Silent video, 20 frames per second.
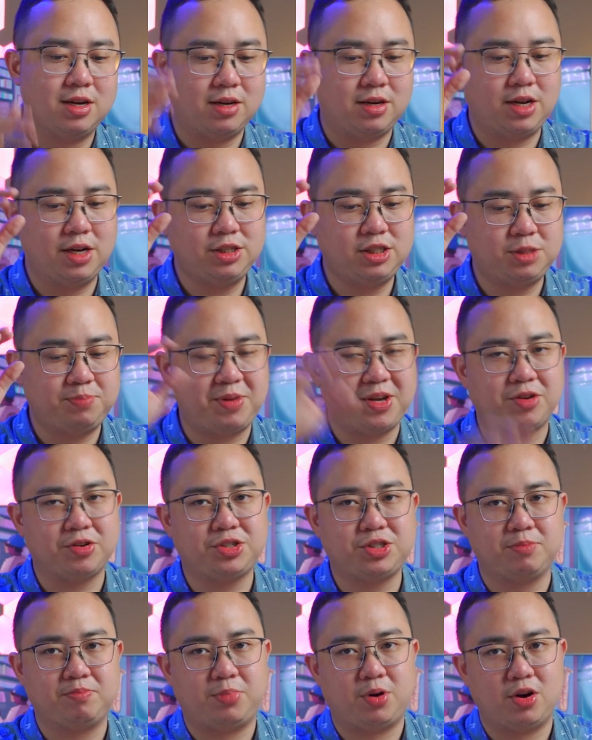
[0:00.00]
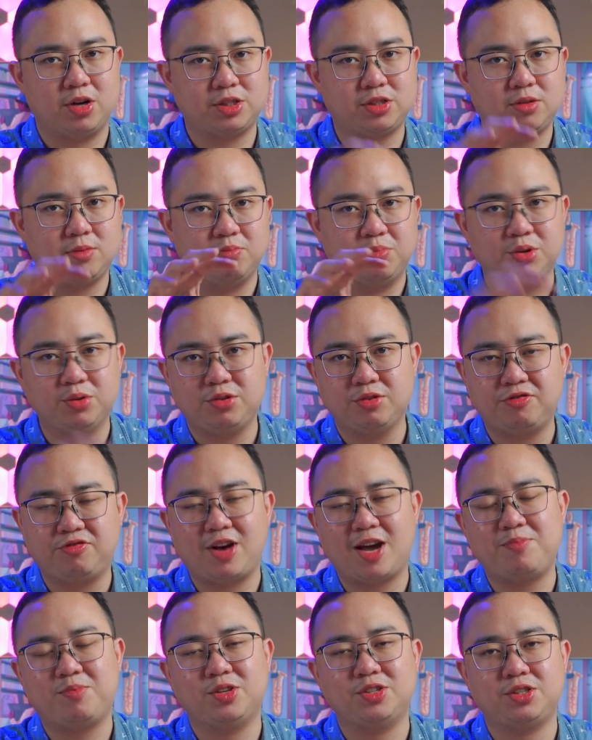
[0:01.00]
This speaker supports Bluetooth
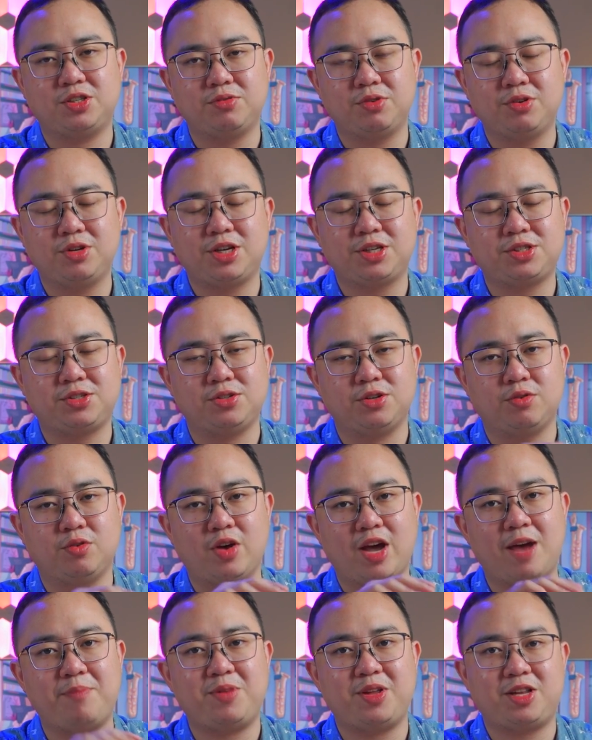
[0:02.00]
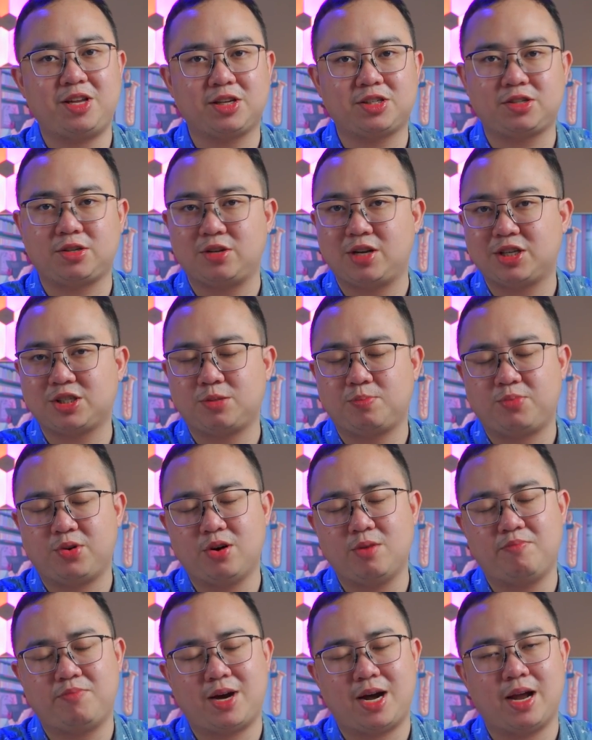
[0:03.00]
5.0. There's no aptX codec
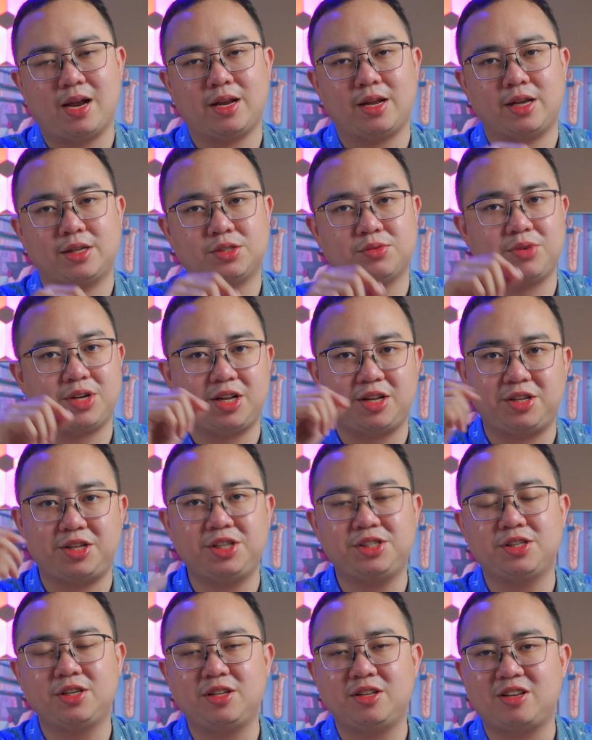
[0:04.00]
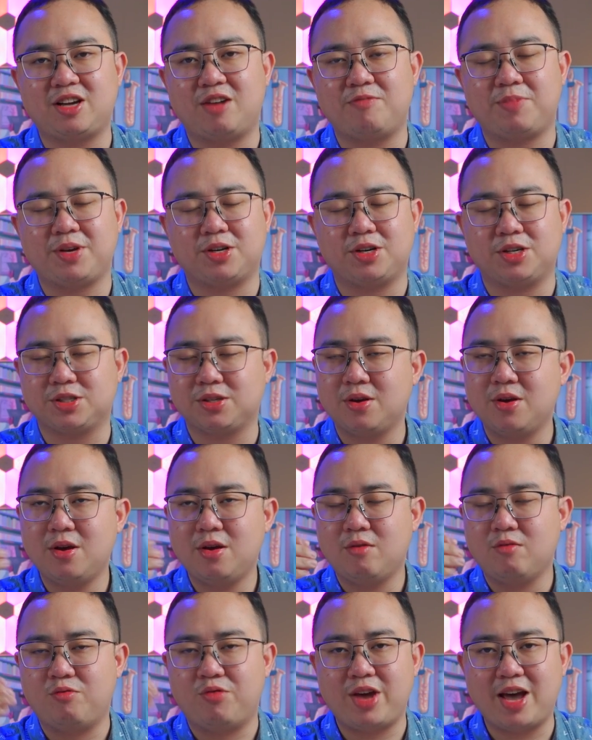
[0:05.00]
support, but it's really decent enough because
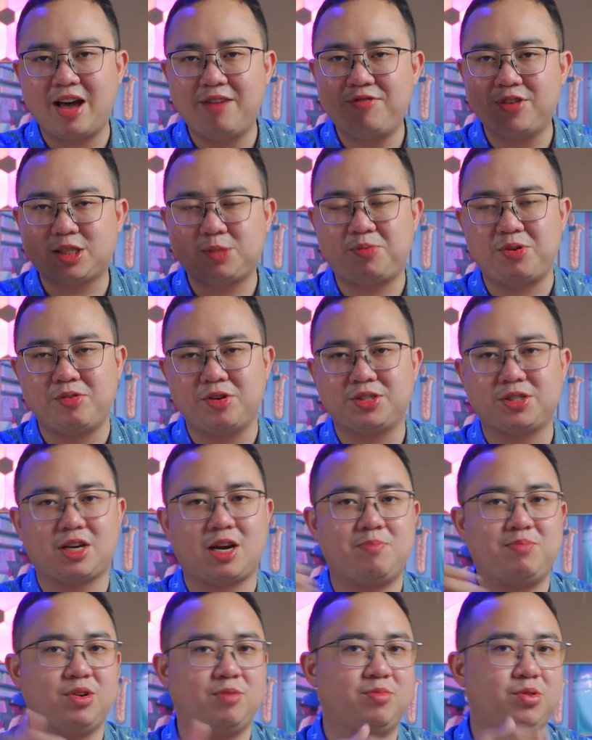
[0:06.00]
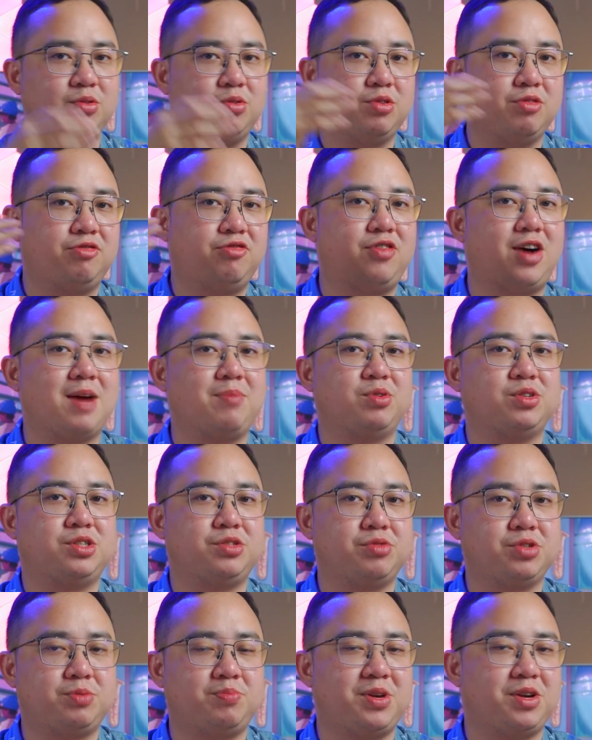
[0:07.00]
we have experienced a couple of Bluetooth
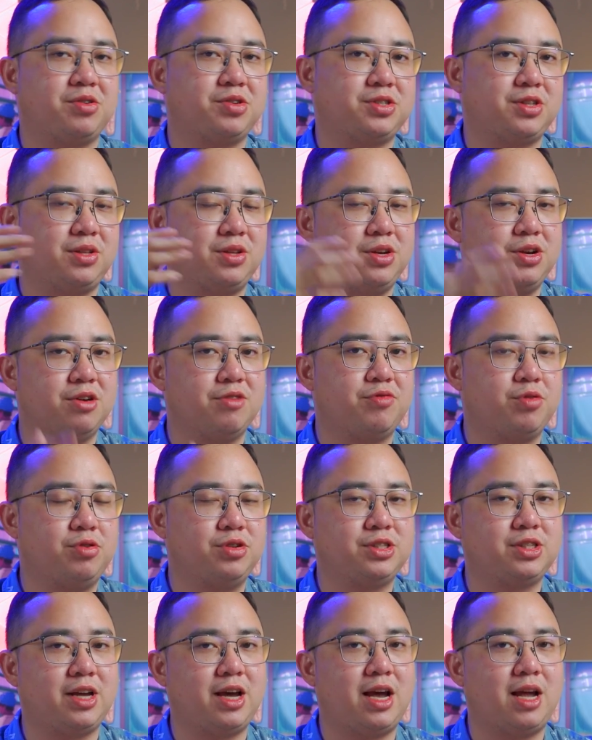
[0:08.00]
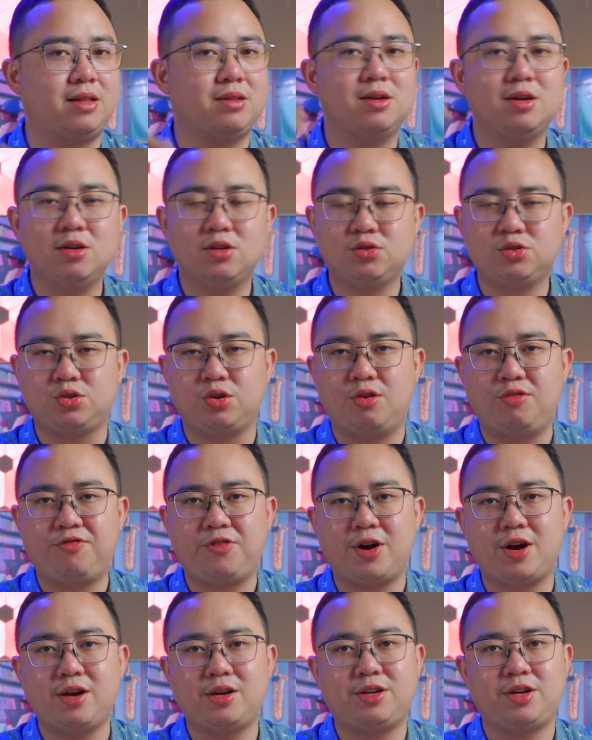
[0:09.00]
5.0 speakers and earphones, and so
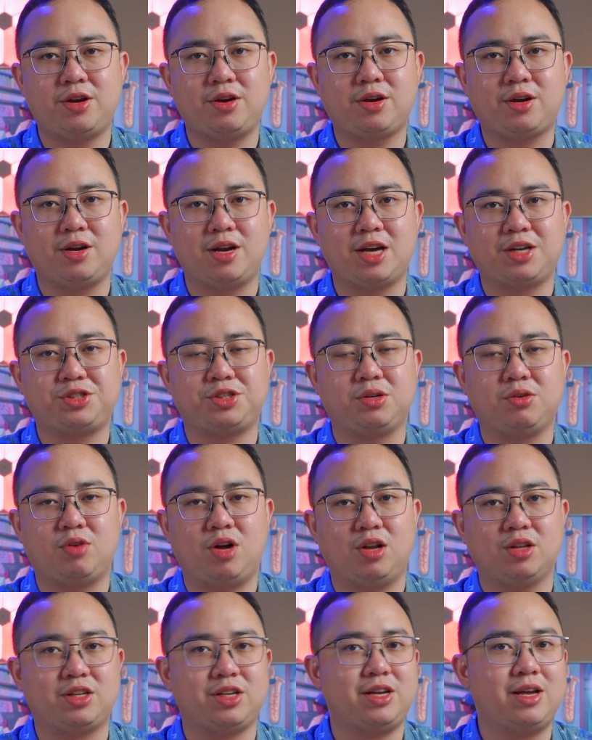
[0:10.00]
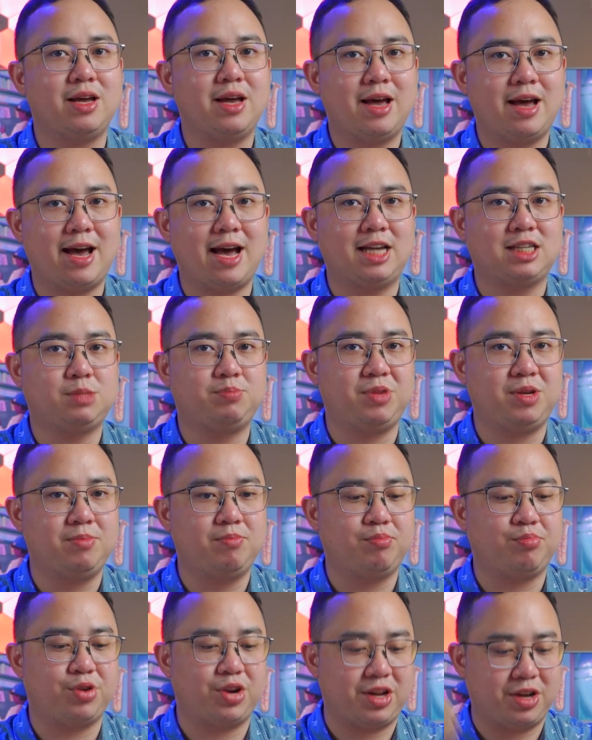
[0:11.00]
far their connection quality has been
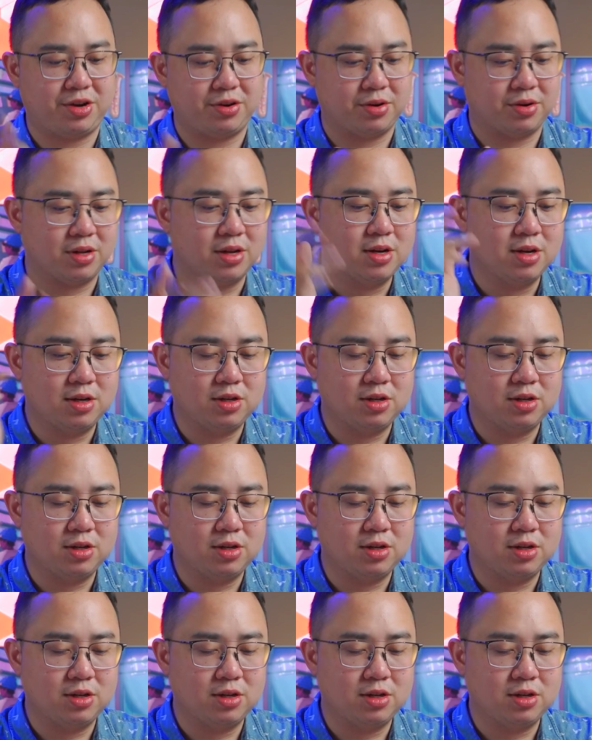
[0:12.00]
pretty good.